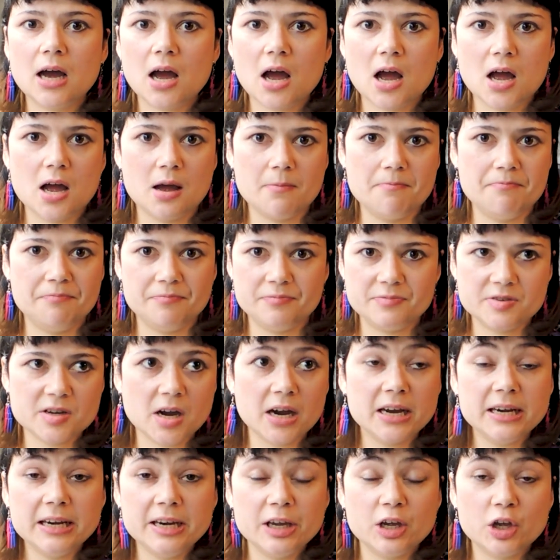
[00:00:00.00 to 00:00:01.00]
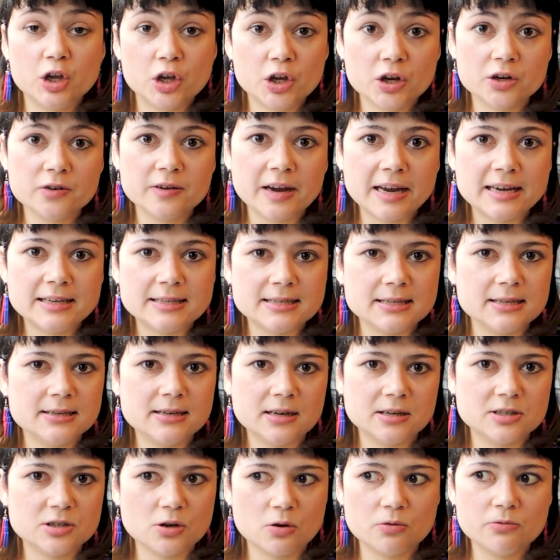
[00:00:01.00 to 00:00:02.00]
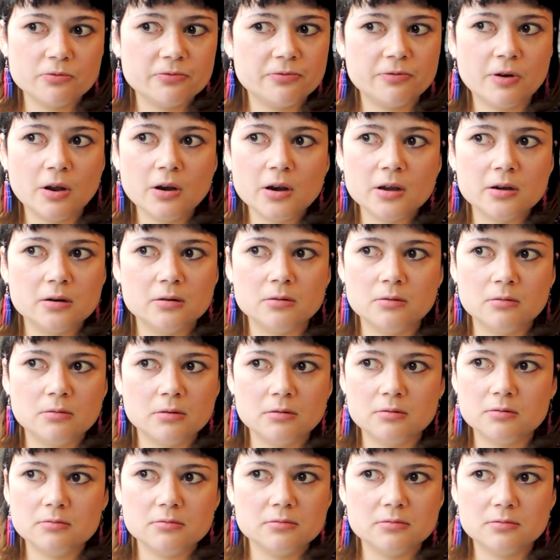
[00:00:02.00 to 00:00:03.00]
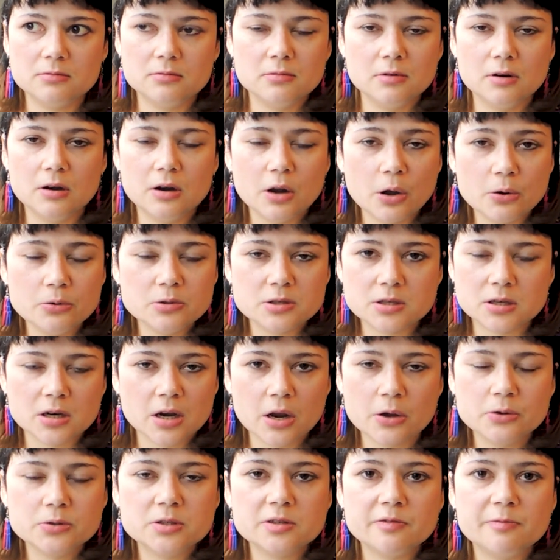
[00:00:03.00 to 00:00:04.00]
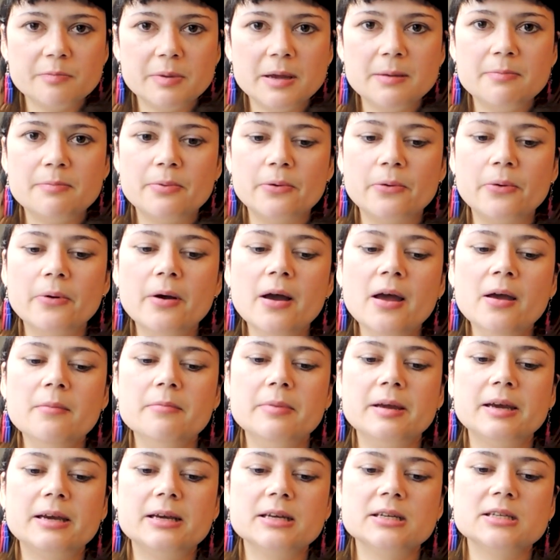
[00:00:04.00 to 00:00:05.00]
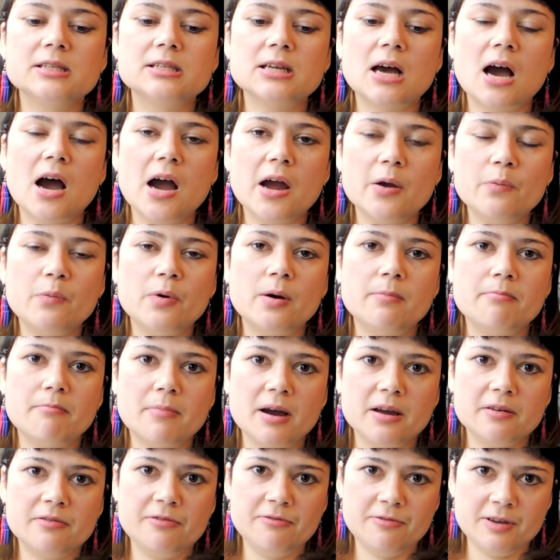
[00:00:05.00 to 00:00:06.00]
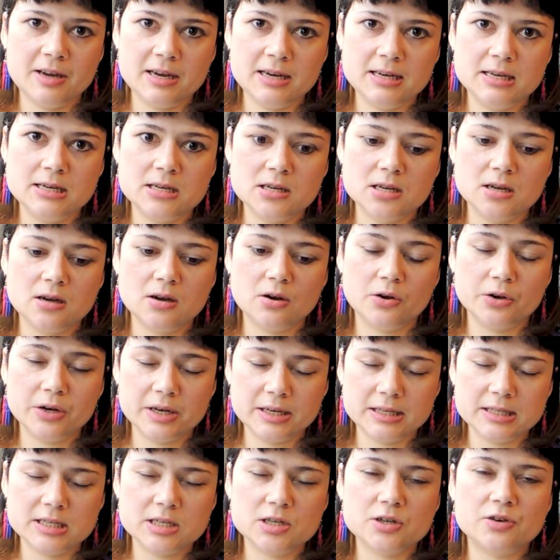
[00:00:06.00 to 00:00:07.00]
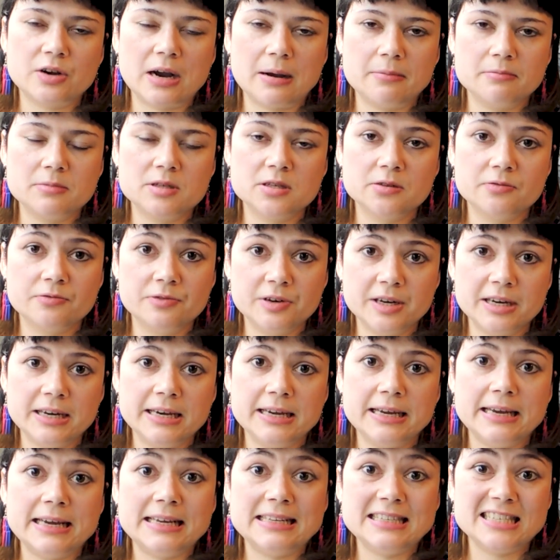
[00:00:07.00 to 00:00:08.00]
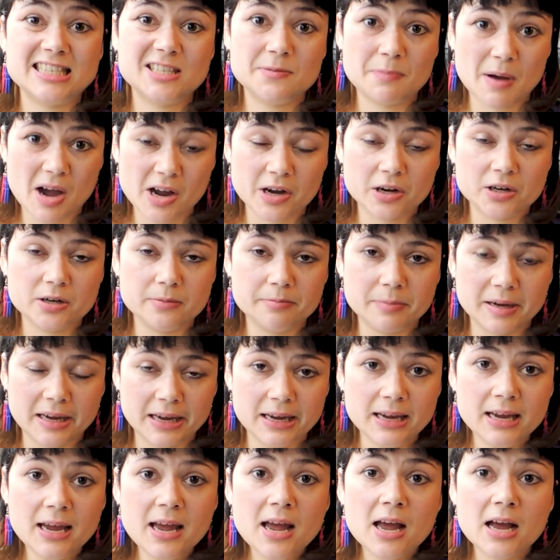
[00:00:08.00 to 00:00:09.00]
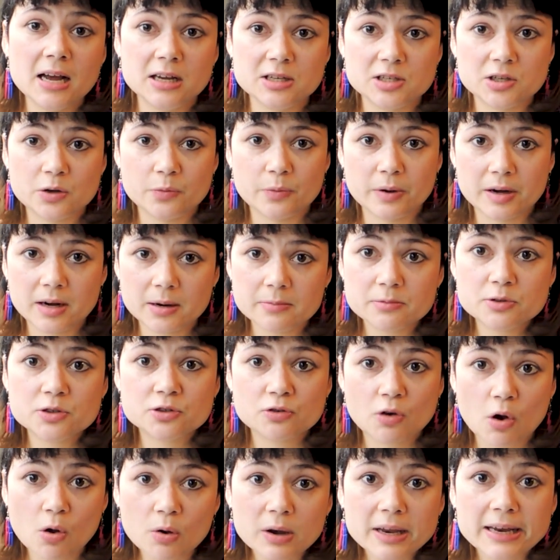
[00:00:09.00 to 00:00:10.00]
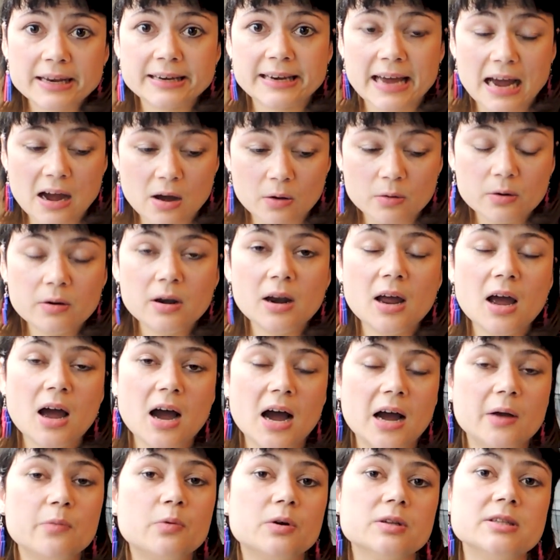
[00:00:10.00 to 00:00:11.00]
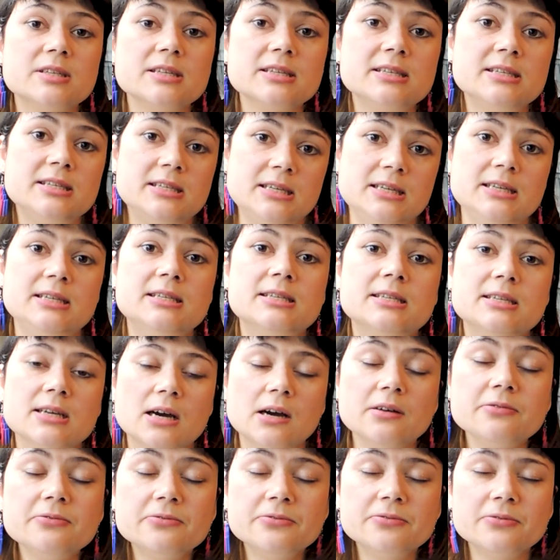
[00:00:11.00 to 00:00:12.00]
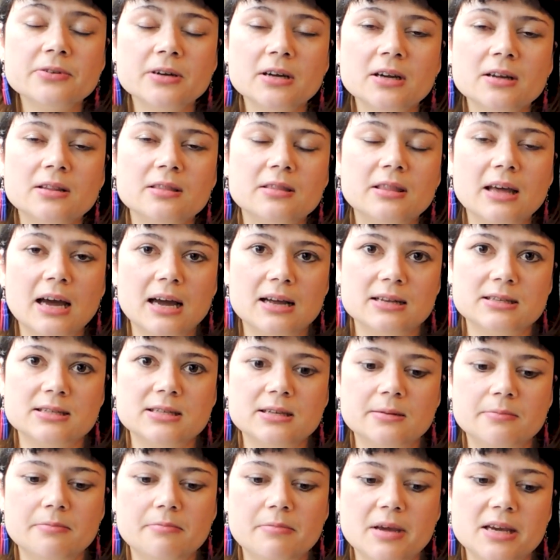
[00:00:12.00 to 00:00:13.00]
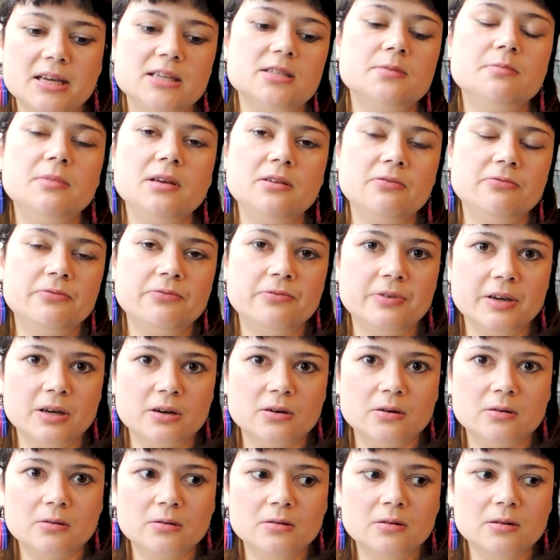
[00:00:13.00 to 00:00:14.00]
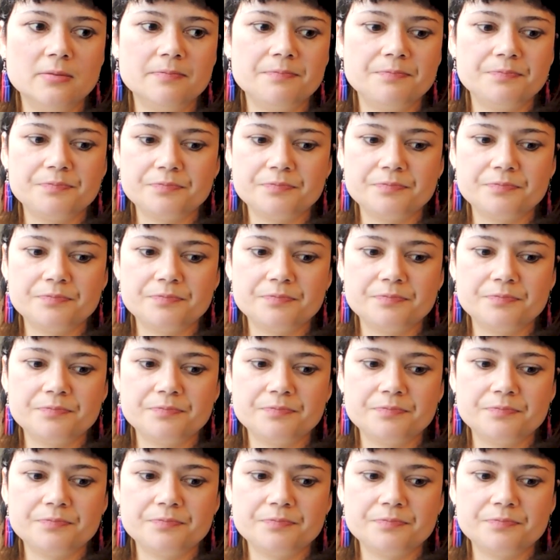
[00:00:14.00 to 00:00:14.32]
tightly curated. I don't follow loads and loads of people because I want my feed on Instagram to really inspire me. And so when I'm scrolling down, I want to see stuff that makes me feel